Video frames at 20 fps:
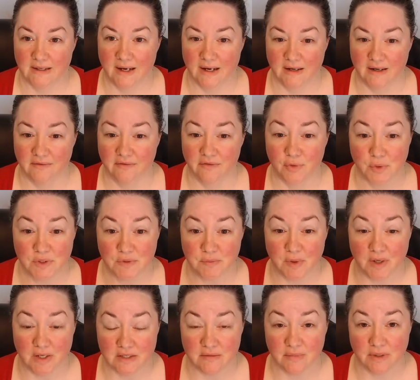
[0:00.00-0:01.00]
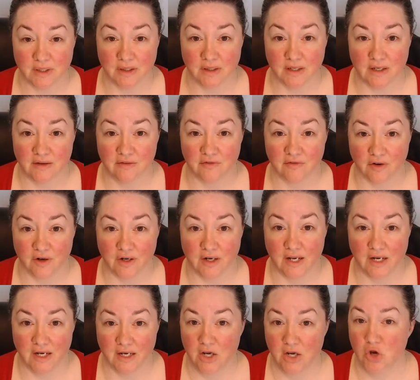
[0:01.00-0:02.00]
kind of the responsibility for
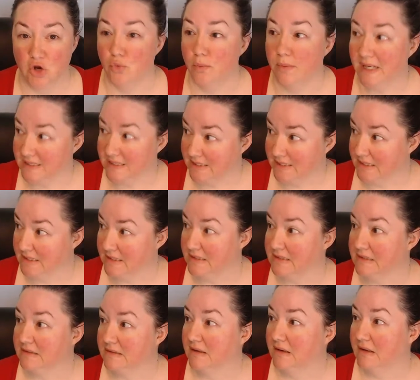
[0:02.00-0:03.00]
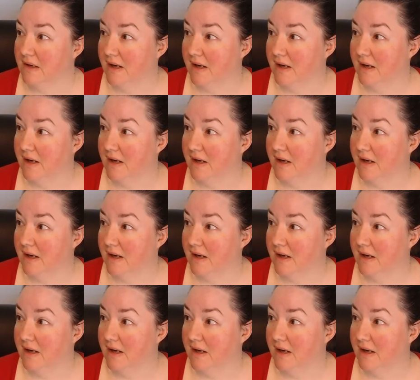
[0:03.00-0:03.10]
getting new business